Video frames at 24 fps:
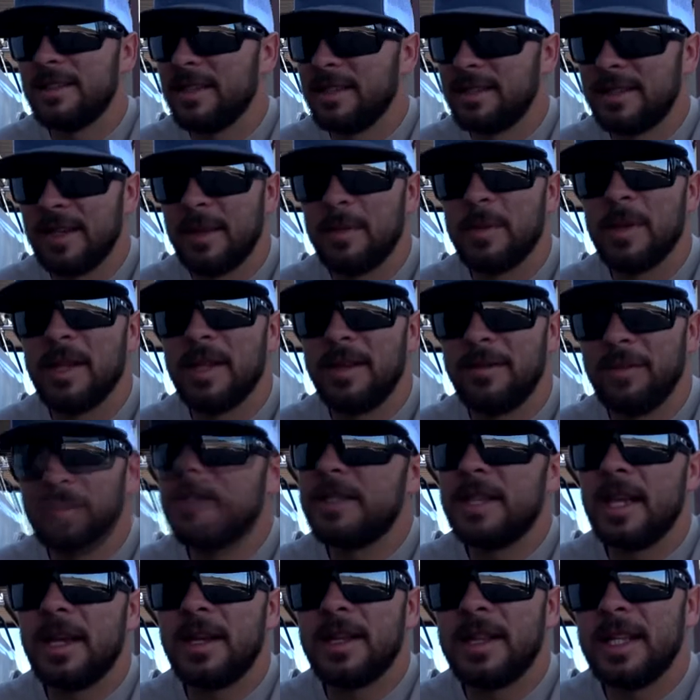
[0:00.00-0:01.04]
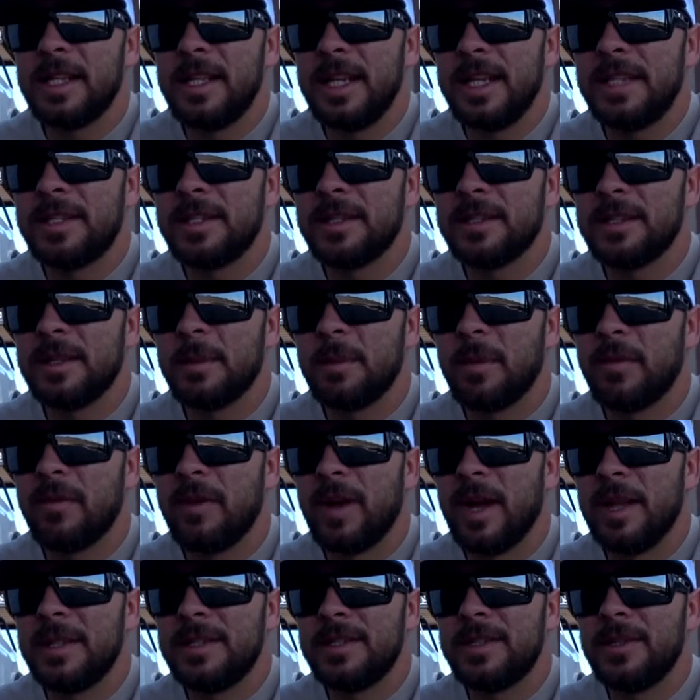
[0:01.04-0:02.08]
it's unbelievable. They say on the diesels it
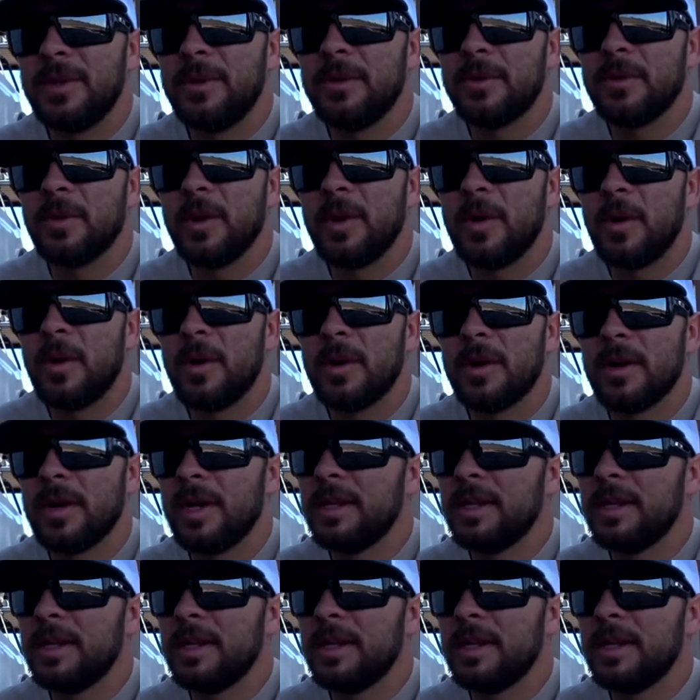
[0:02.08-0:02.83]
provides two and three quarter